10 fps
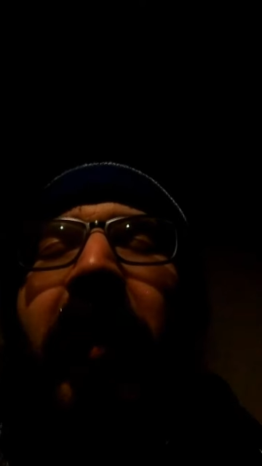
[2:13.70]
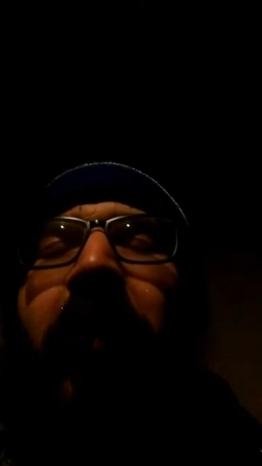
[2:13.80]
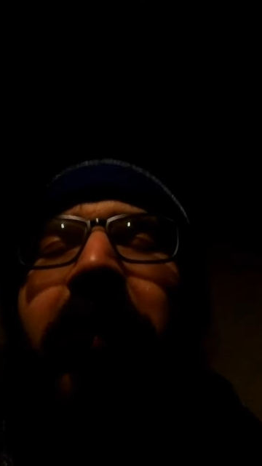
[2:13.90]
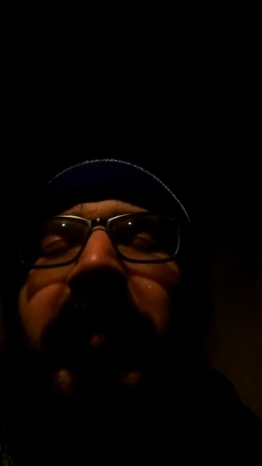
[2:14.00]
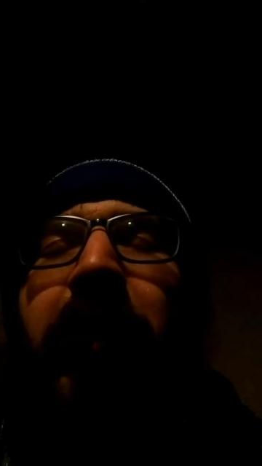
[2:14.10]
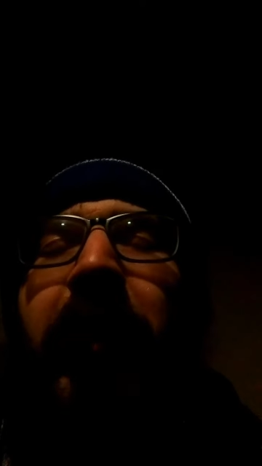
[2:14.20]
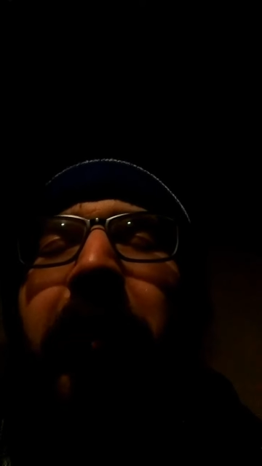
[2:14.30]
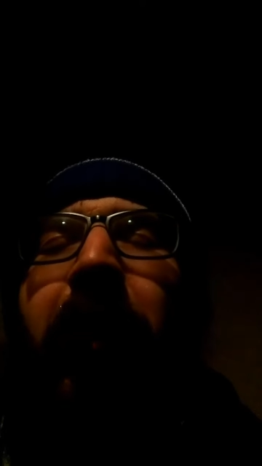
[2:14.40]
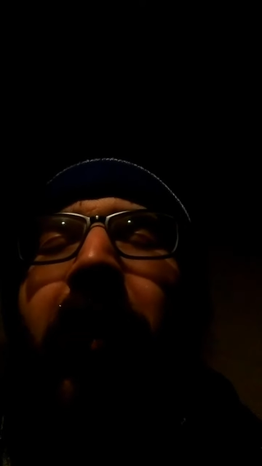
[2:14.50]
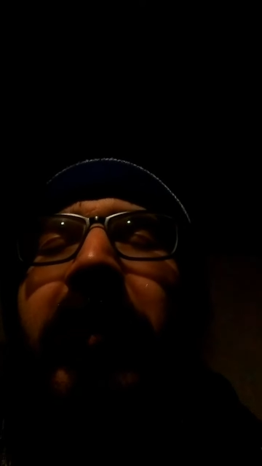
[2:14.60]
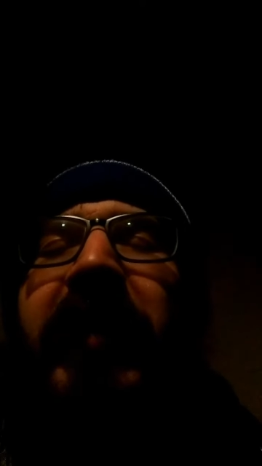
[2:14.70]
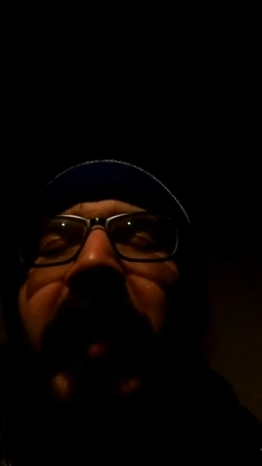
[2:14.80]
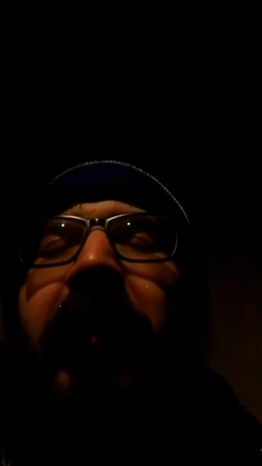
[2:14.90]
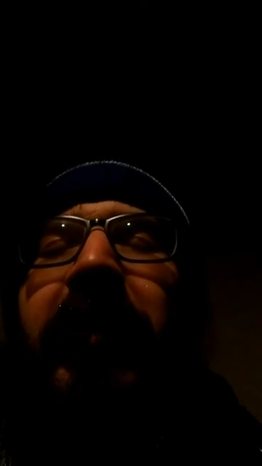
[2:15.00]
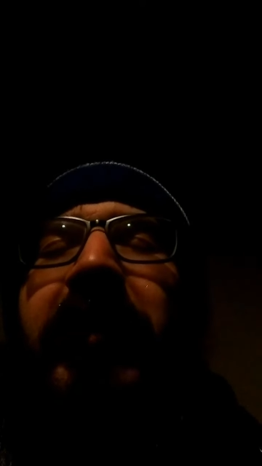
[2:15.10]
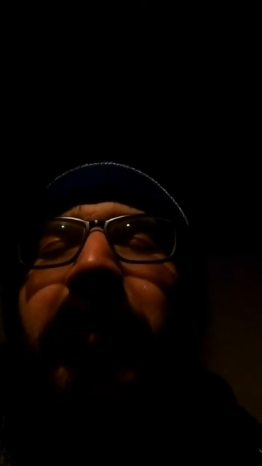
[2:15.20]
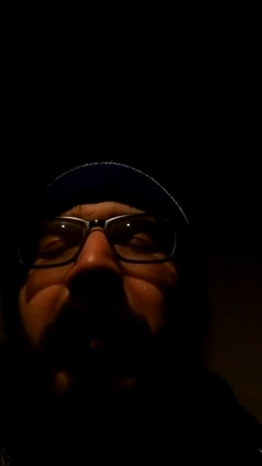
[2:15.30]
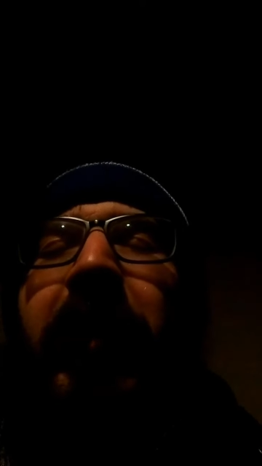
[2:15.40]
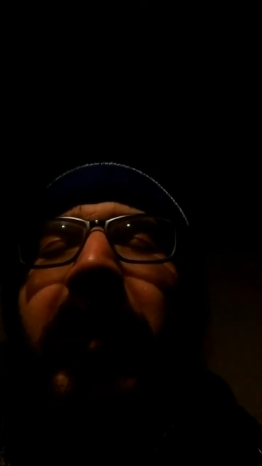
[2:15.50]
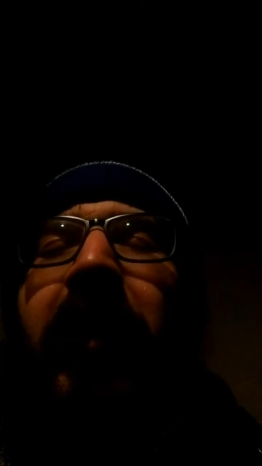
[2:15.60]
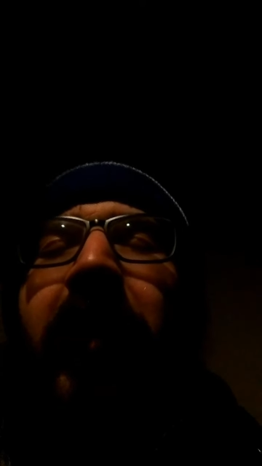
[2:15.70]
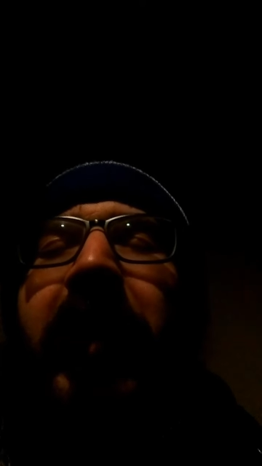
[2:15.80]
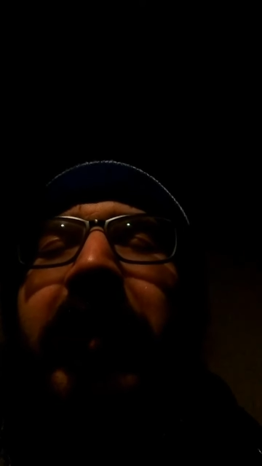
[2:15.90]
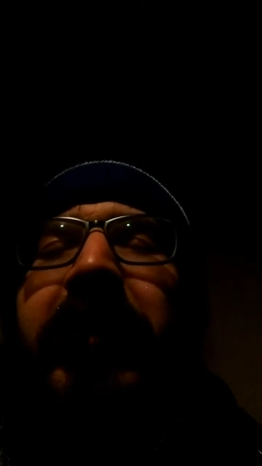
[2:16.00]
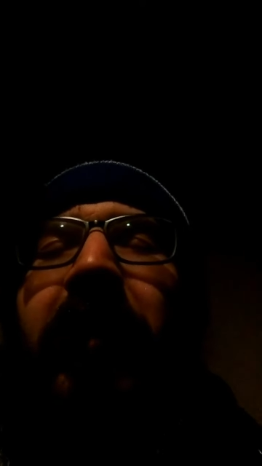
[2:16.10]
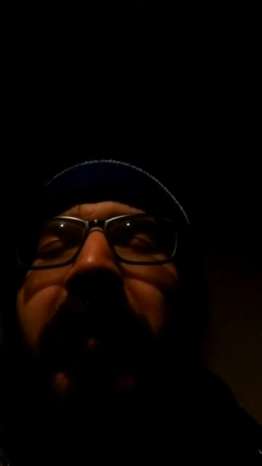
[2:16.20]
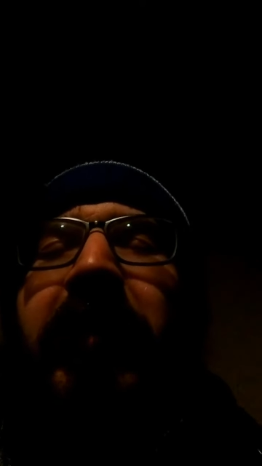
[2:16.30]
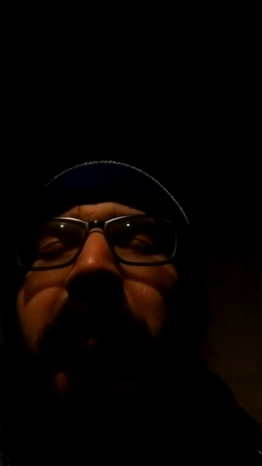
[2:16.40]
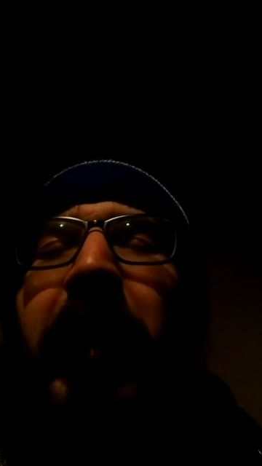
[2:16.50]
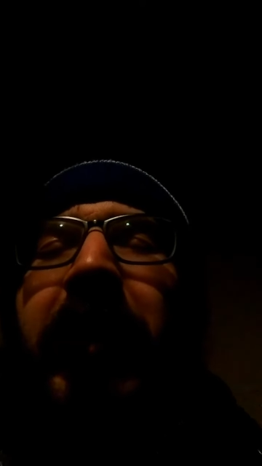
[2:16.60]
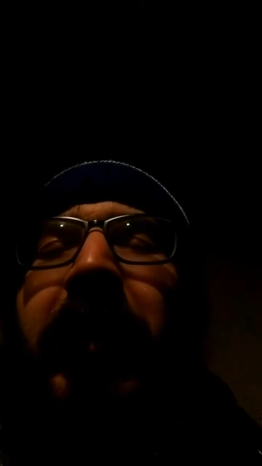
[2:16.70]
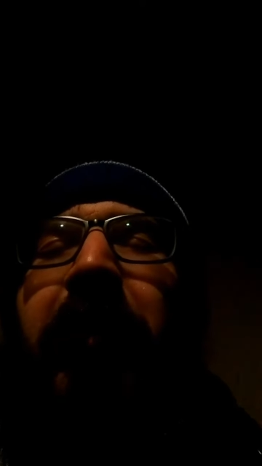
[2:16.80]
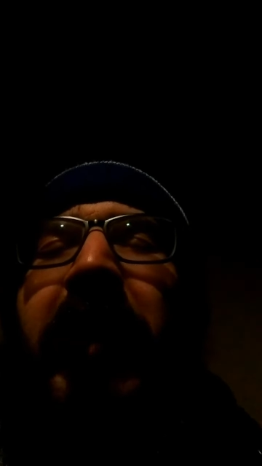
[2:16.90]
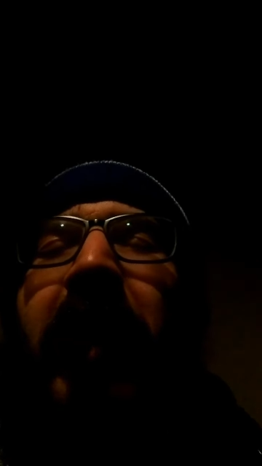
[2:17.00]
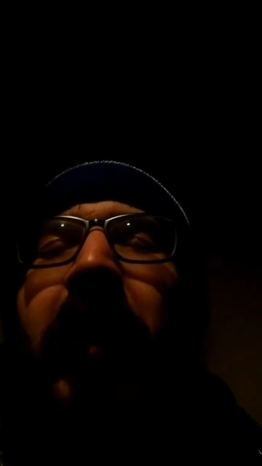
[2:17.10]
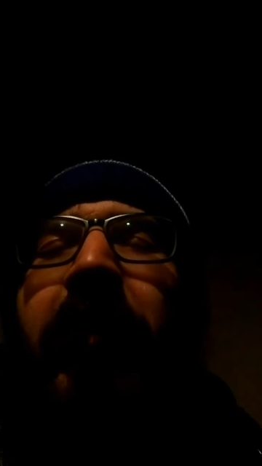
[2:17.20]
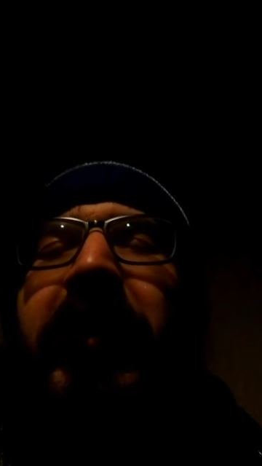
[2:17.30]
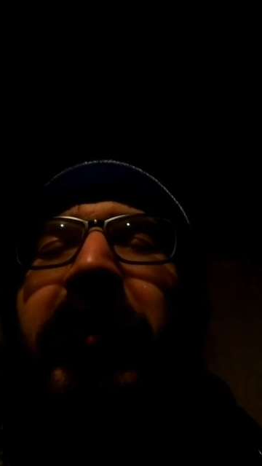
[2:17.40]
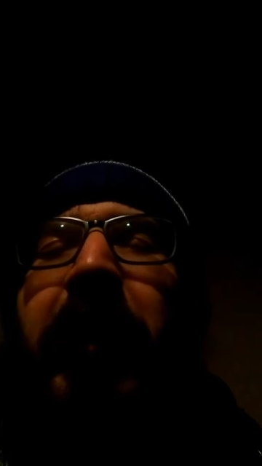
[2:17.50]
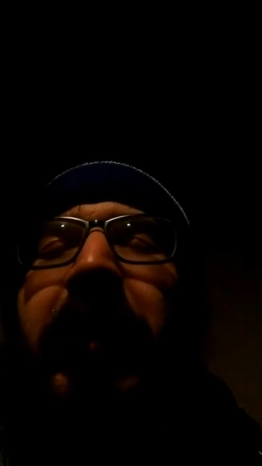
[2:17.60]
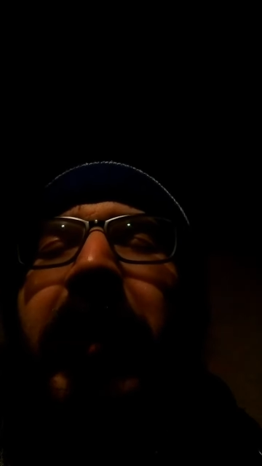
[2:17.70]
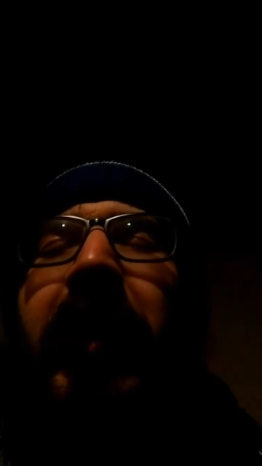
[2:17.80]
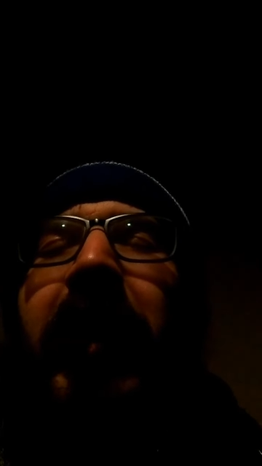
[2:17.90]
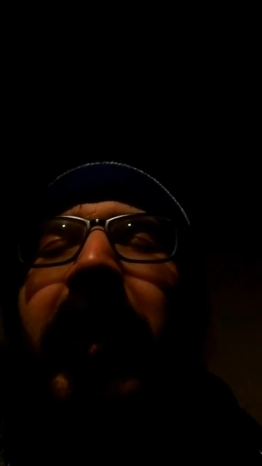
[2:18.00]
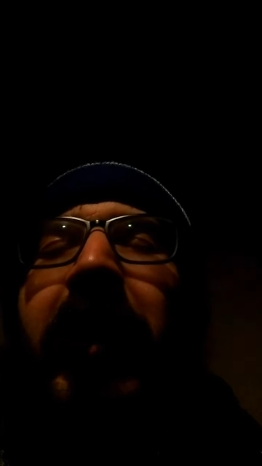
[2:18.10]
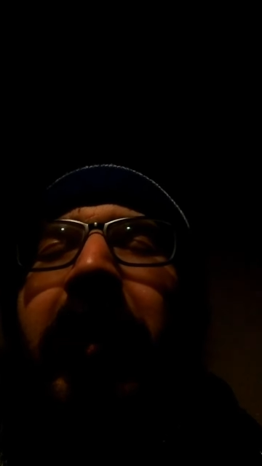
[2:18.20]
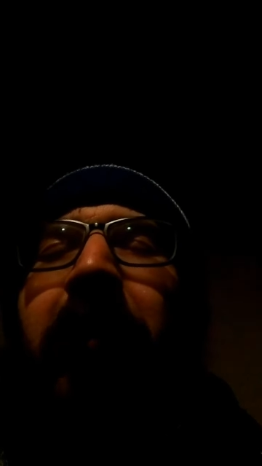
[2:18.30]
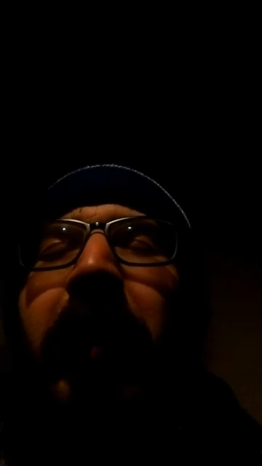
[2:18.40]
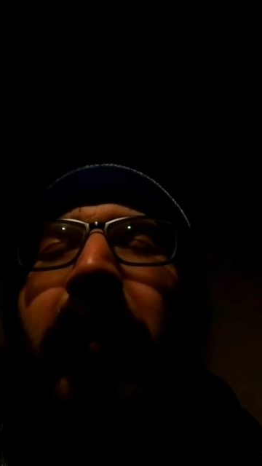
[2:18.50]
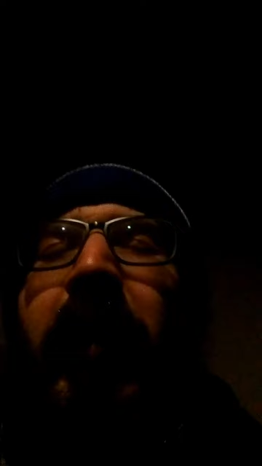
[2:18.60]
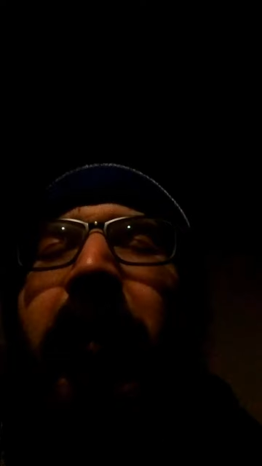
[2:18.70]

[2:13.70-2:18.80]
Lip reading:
Nobody's mouth can be seen.